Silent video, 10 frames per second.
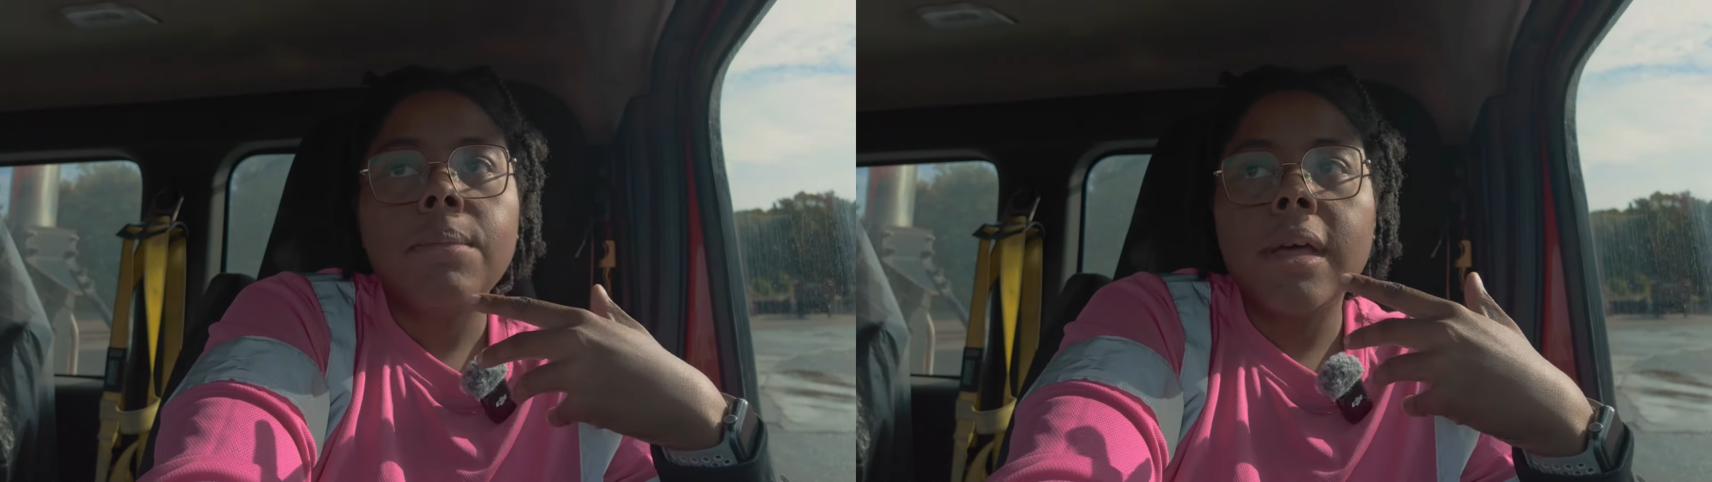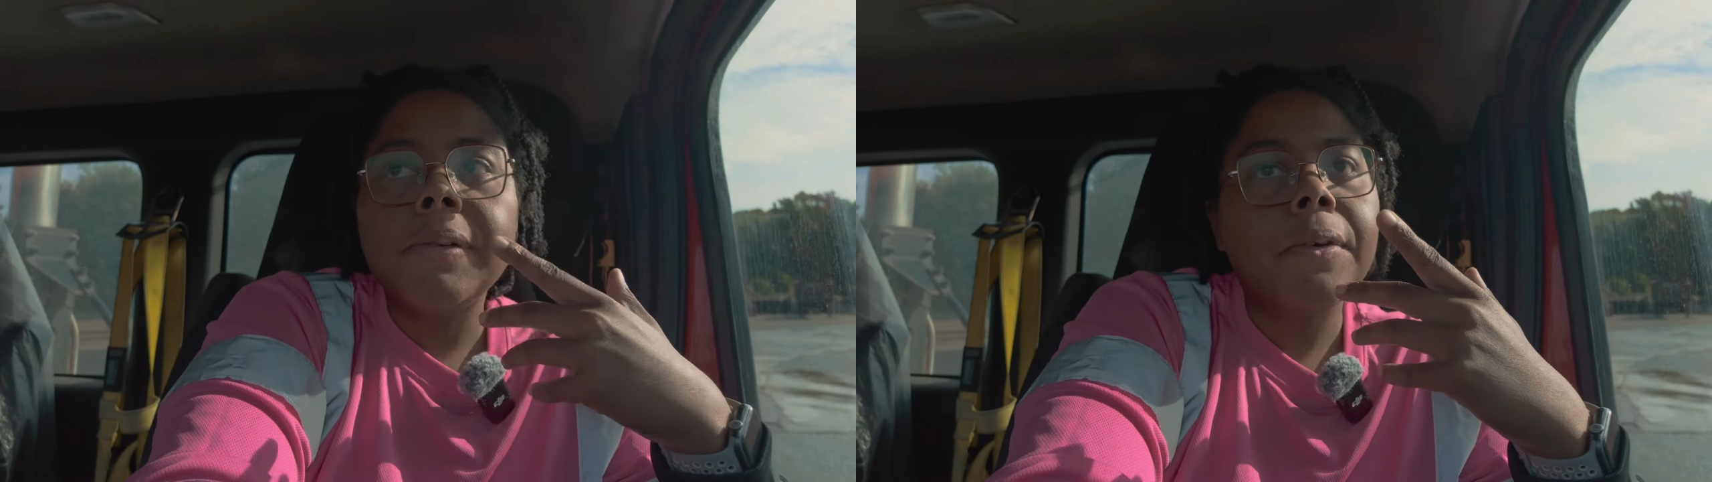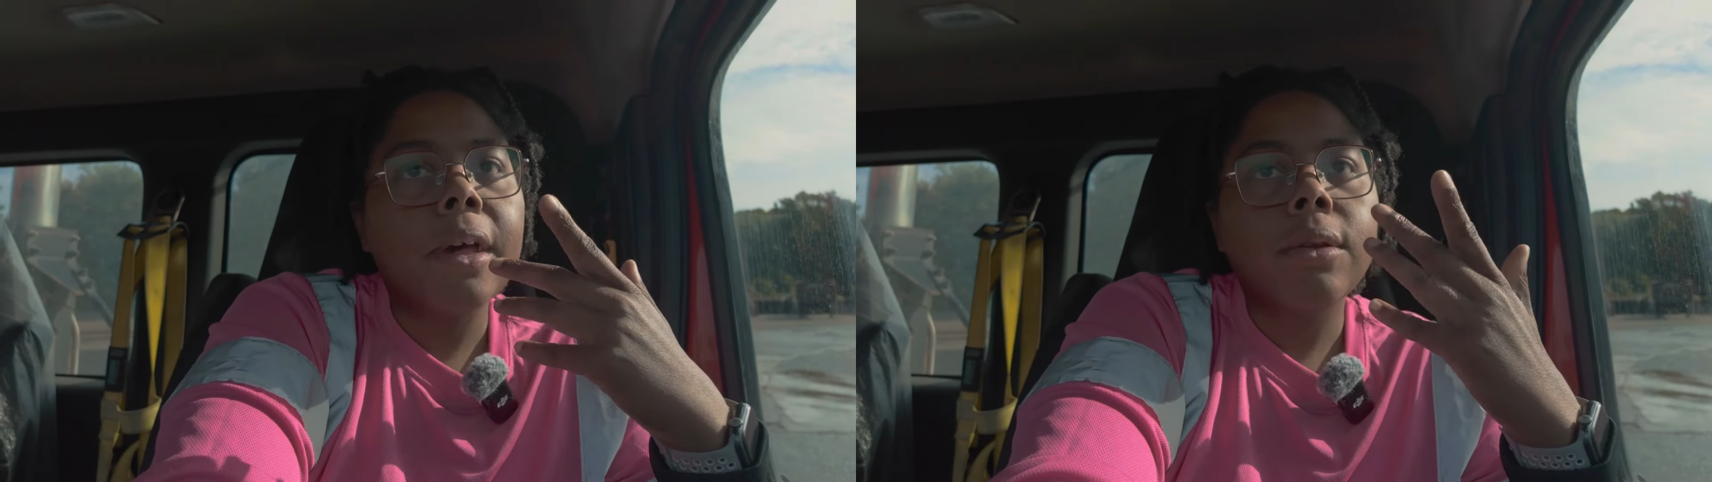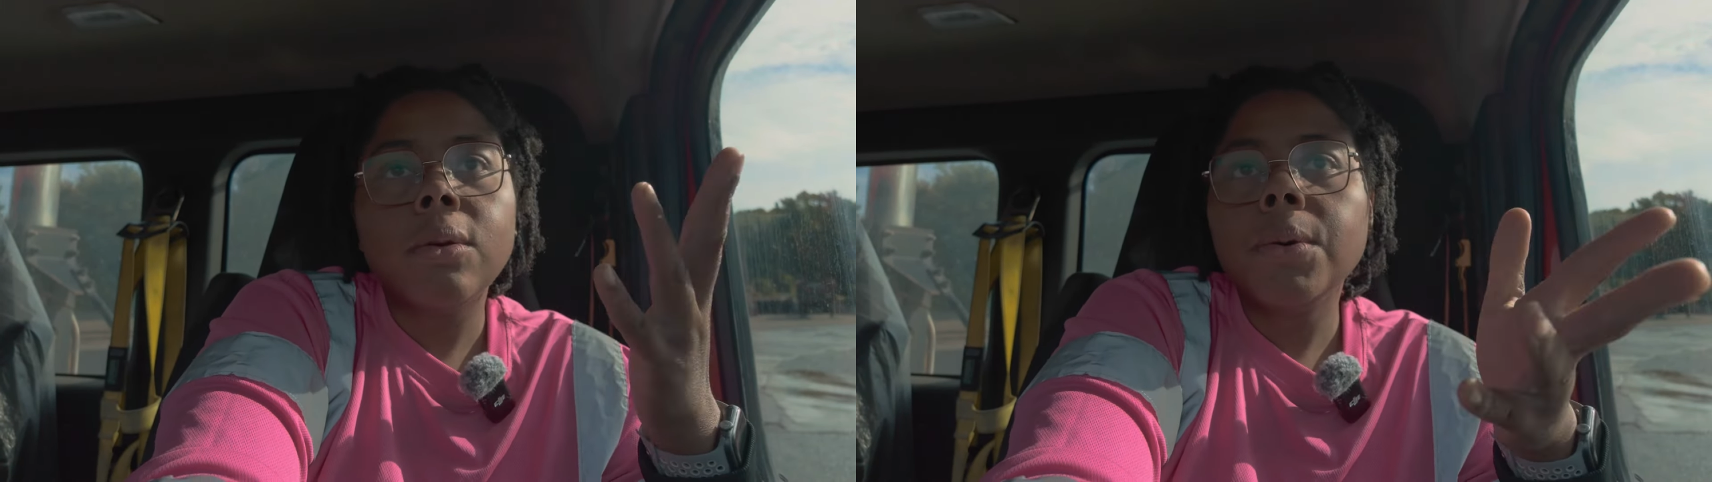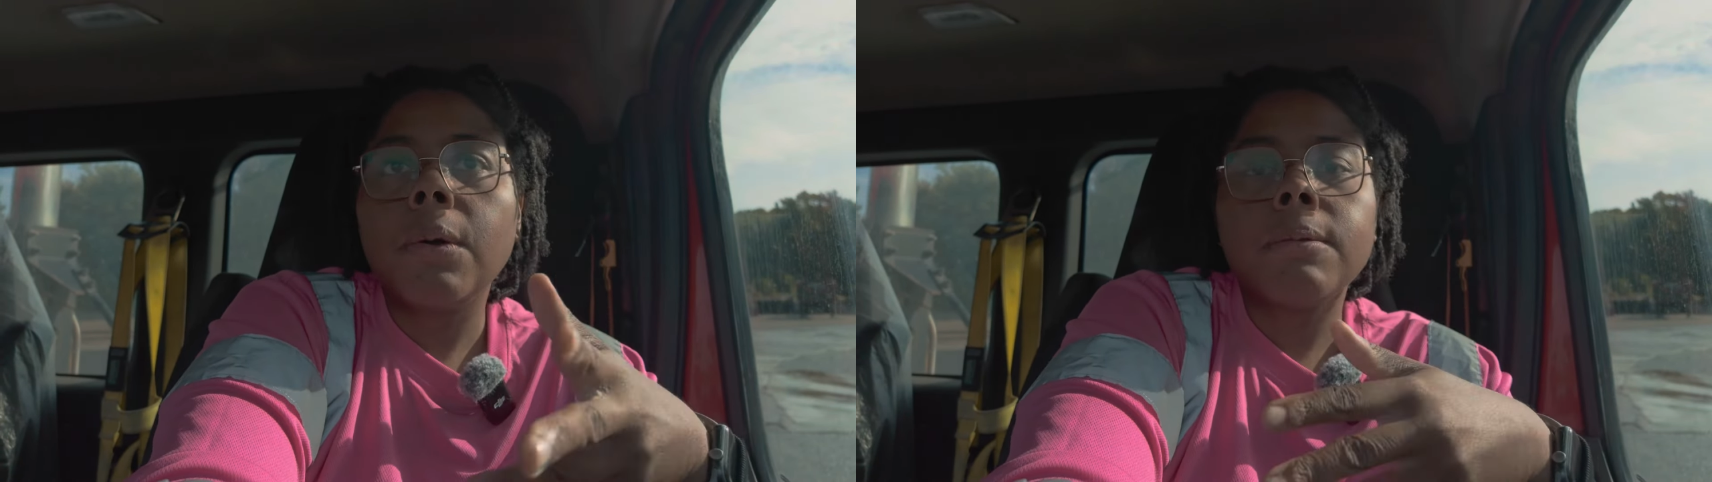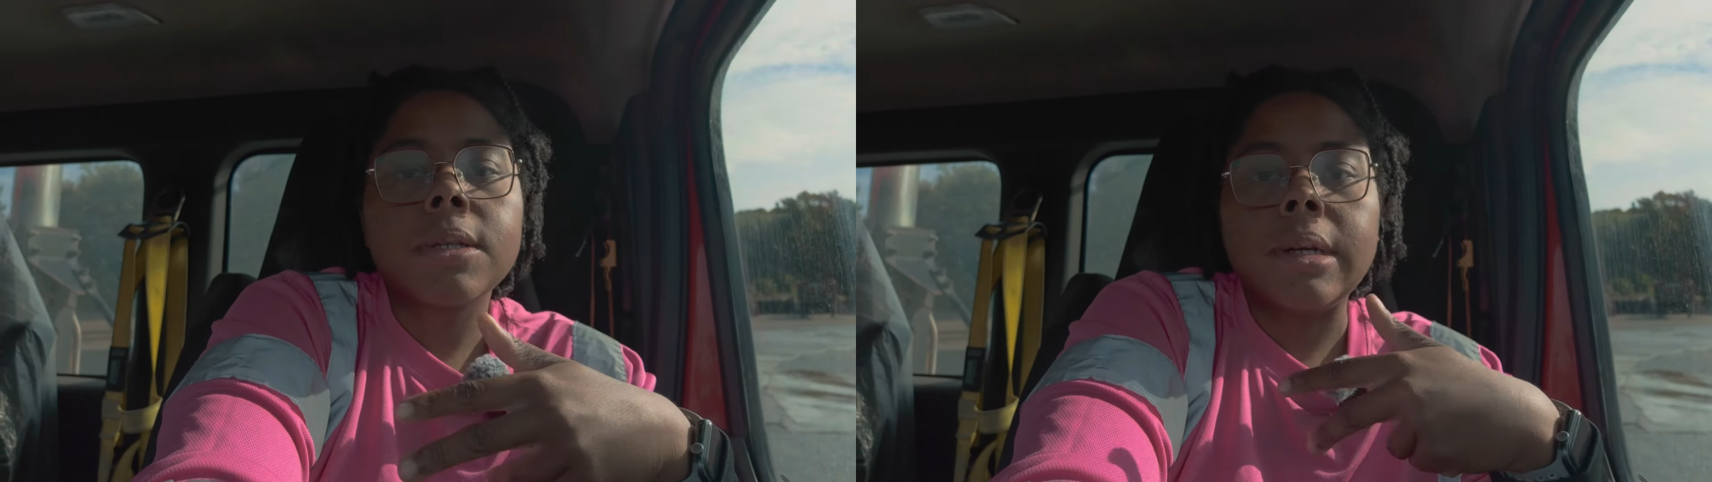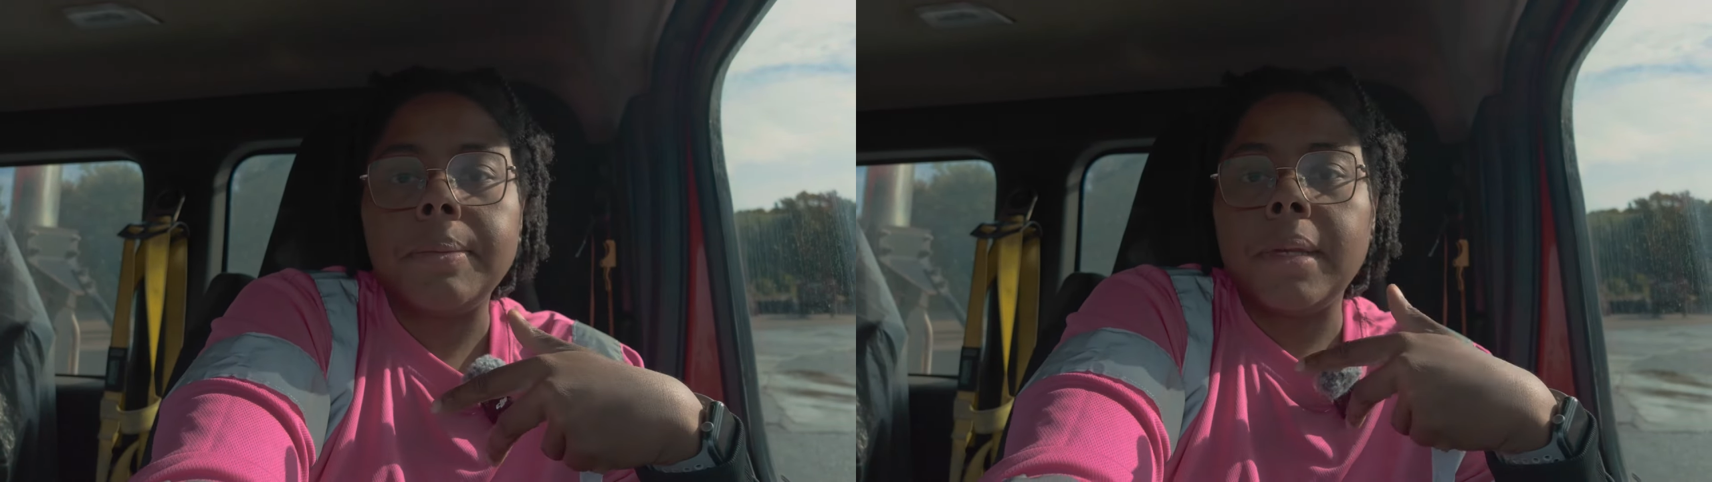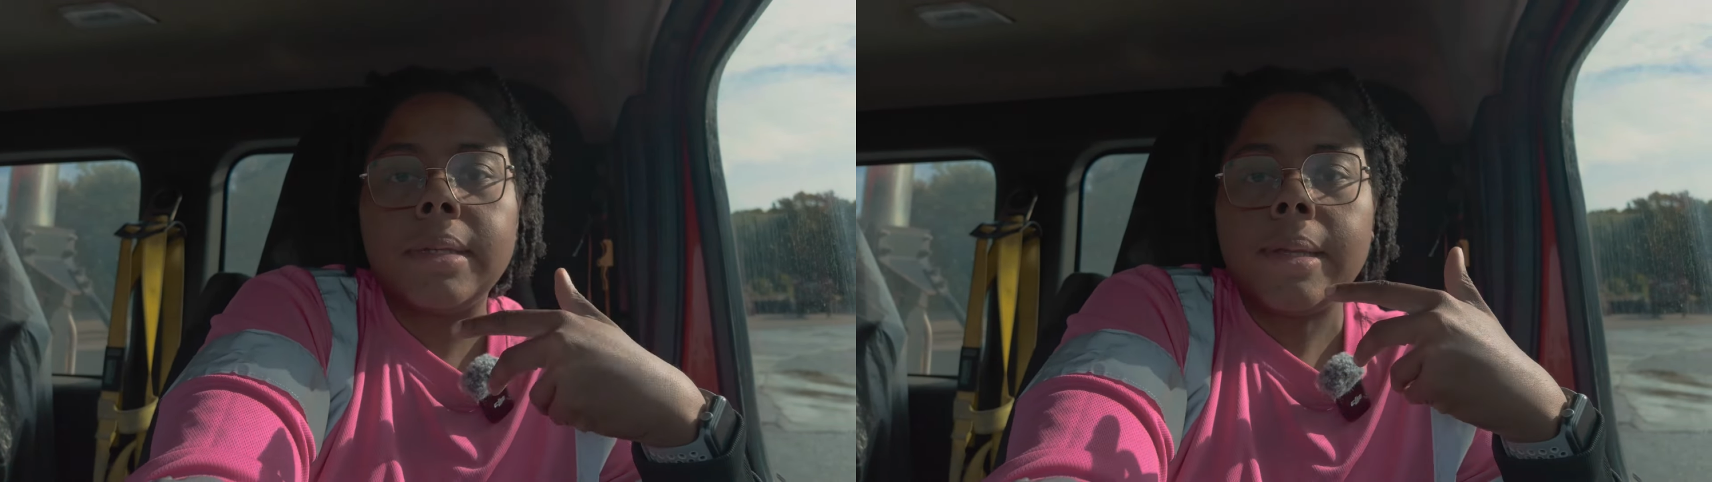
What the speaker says: if I knew it was gonna be